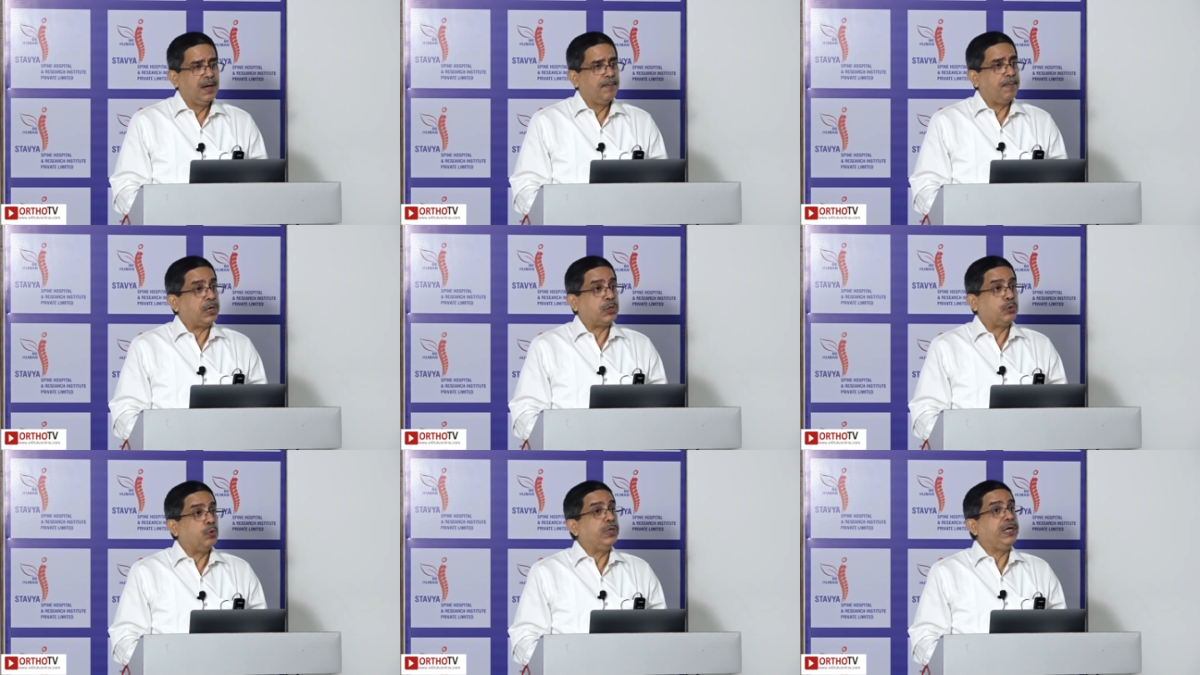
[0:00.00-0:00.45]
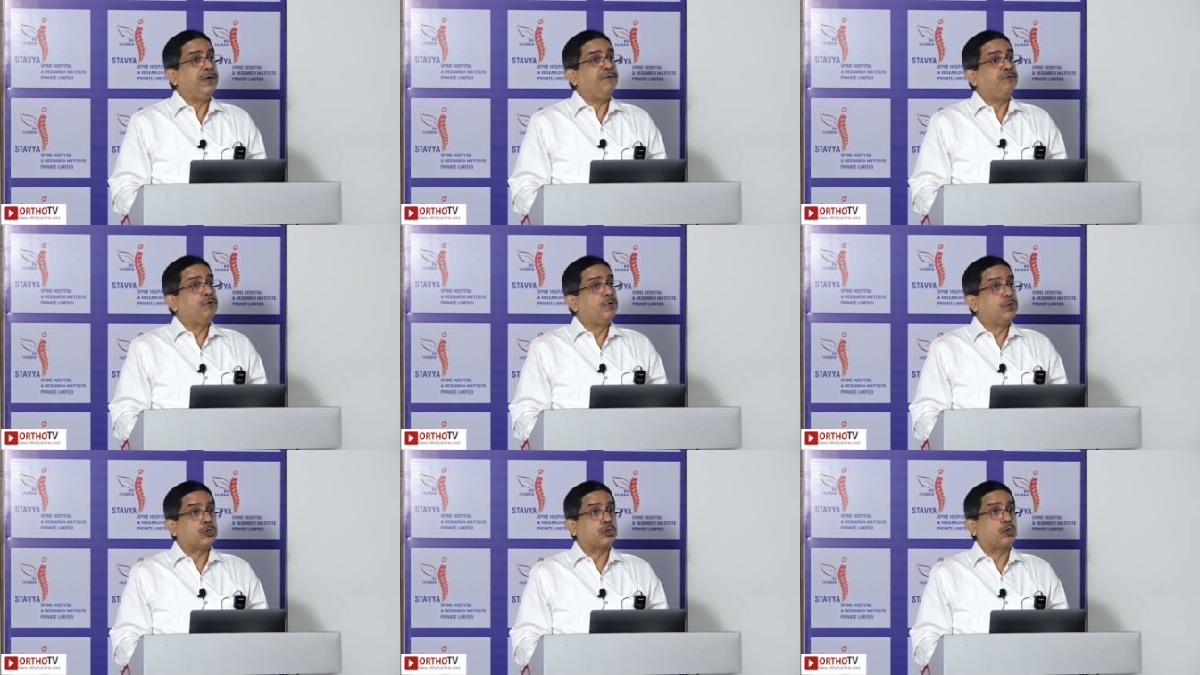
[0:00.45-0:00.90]
But 2D
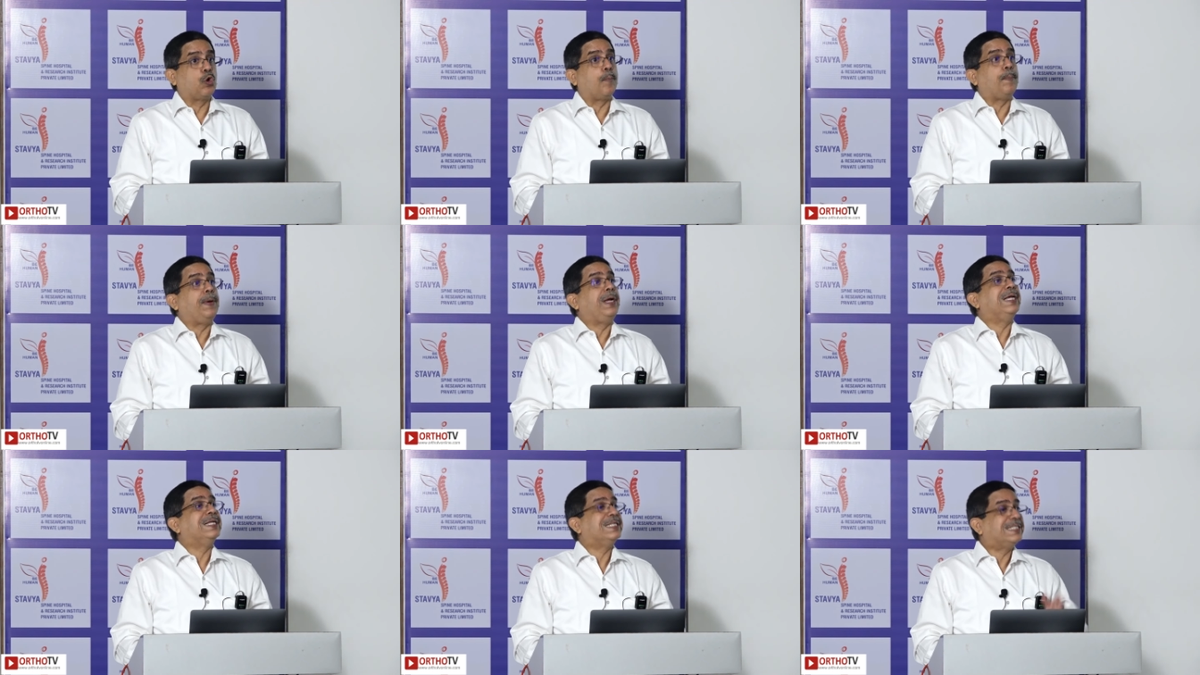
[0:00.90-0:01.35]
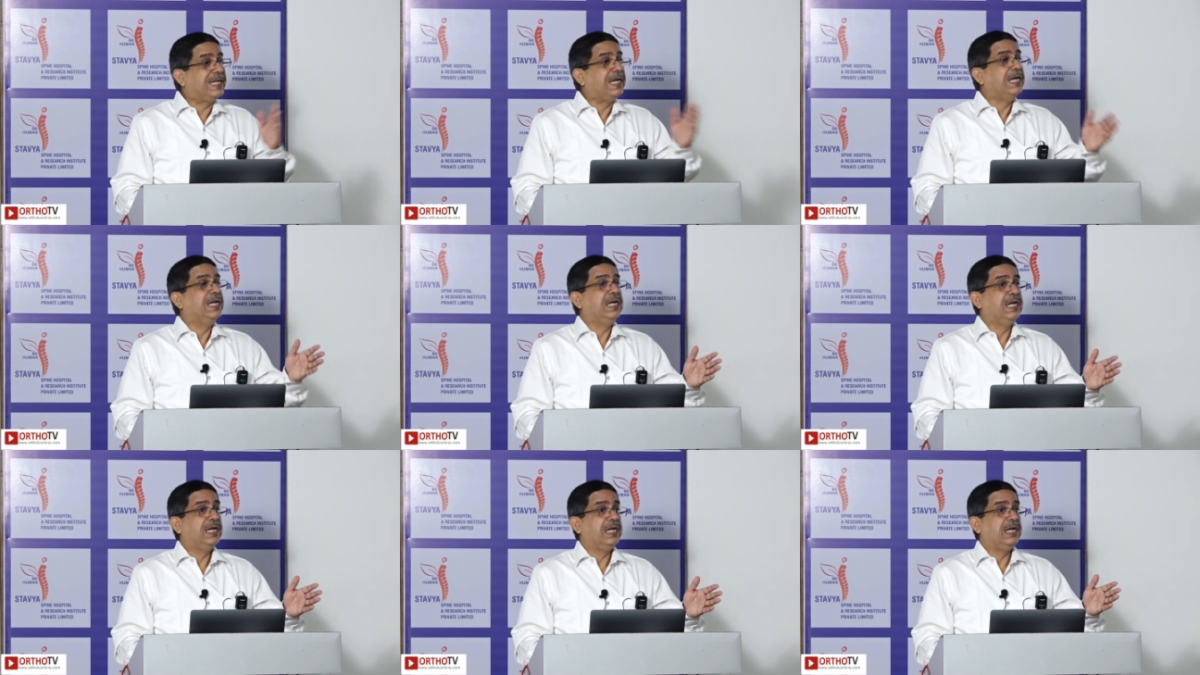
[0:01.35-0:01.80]
fluoroscopy is
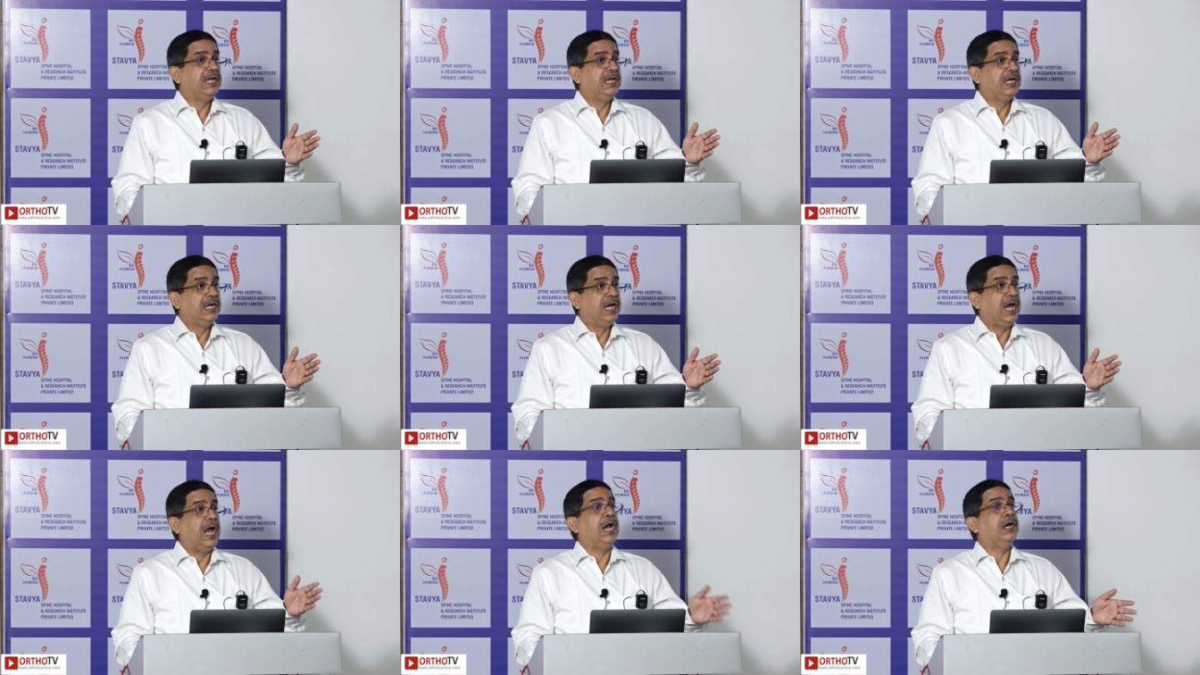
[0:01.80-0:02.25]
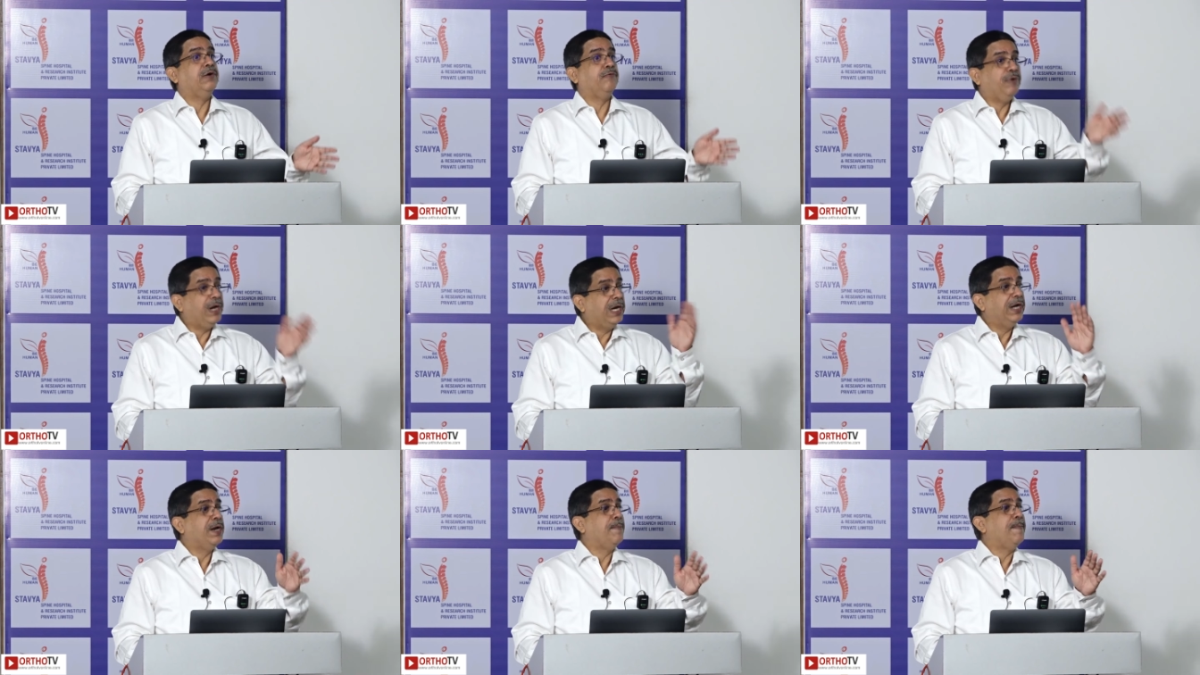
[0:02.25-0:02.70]
still
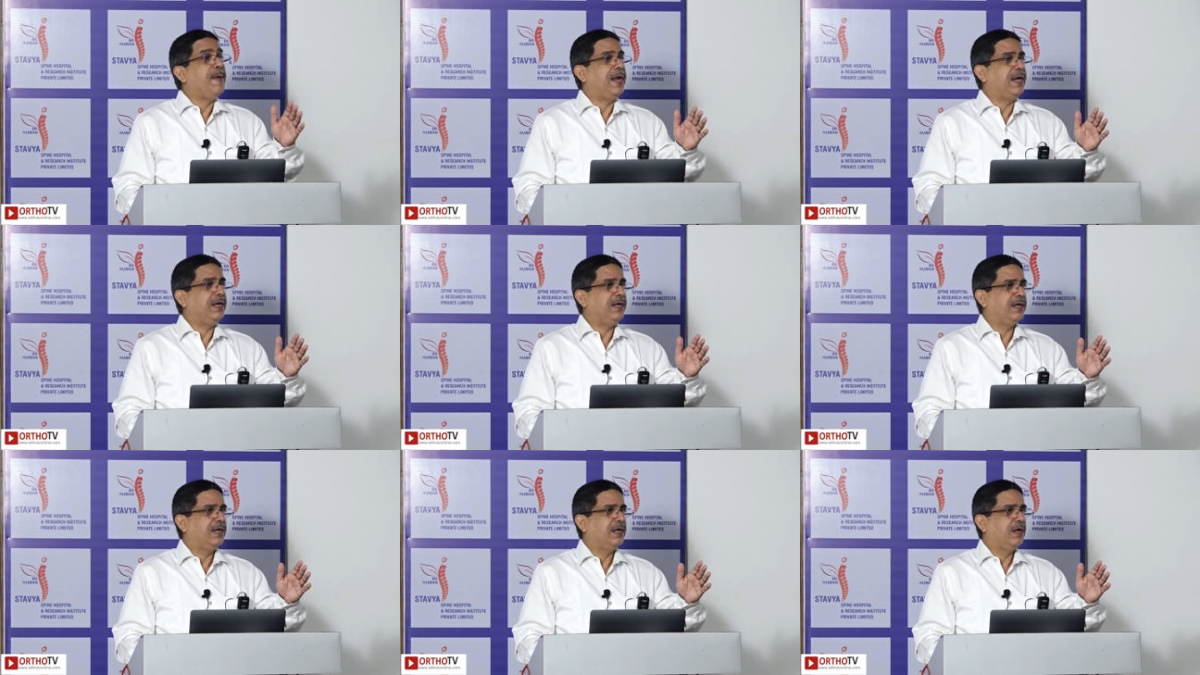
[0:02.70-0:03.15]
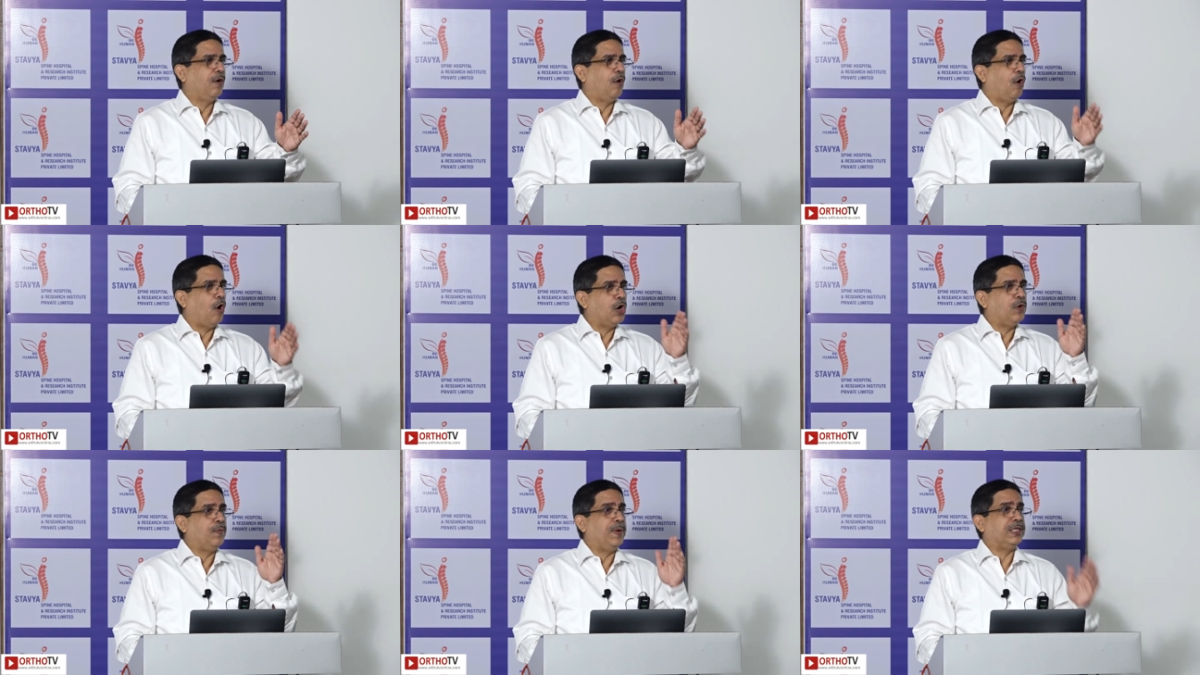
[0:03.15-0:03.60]
and will remain
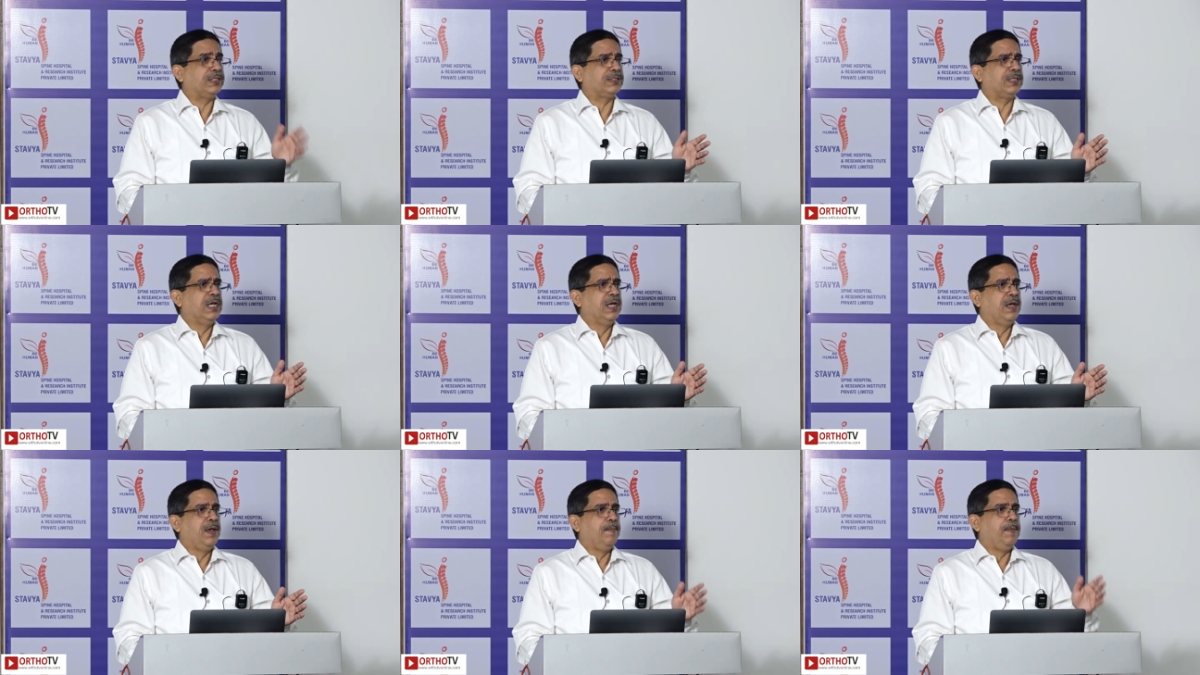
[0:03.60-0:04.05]
always,